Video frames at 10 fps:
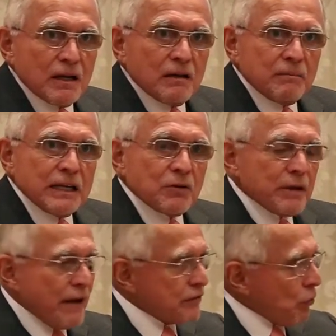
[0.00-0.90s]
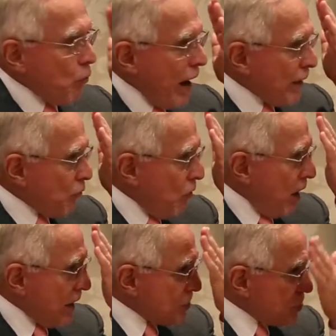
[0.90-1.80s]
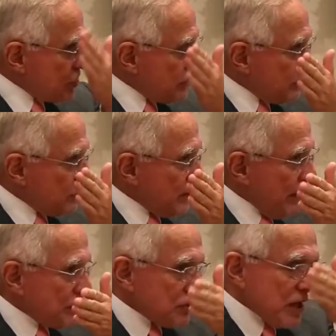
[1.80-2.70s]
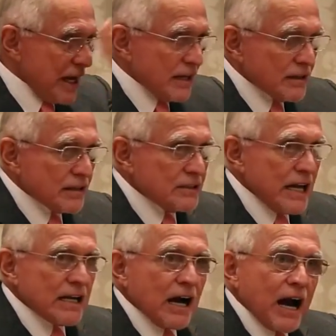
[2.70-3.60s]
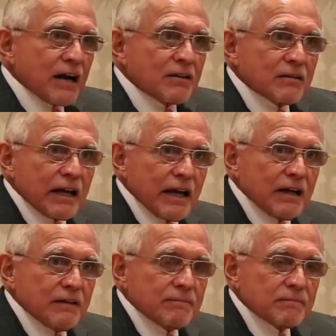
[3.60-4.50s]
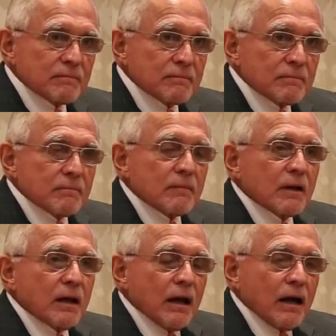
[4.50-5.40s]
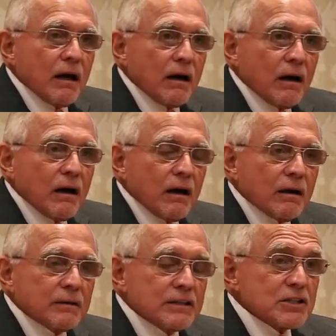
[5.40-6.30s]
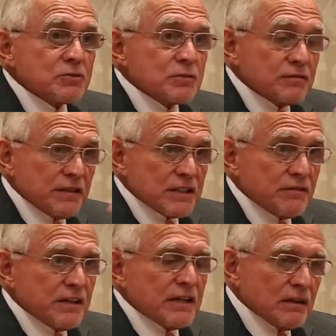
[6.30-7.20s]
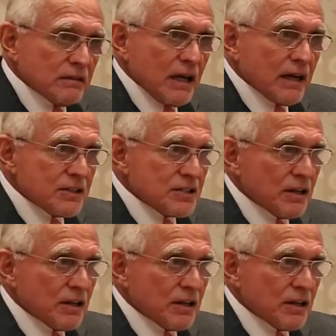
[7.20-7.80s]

meaning we have to whitewash, we have to take the data out of their head, uh, and this was vis a vis how to sell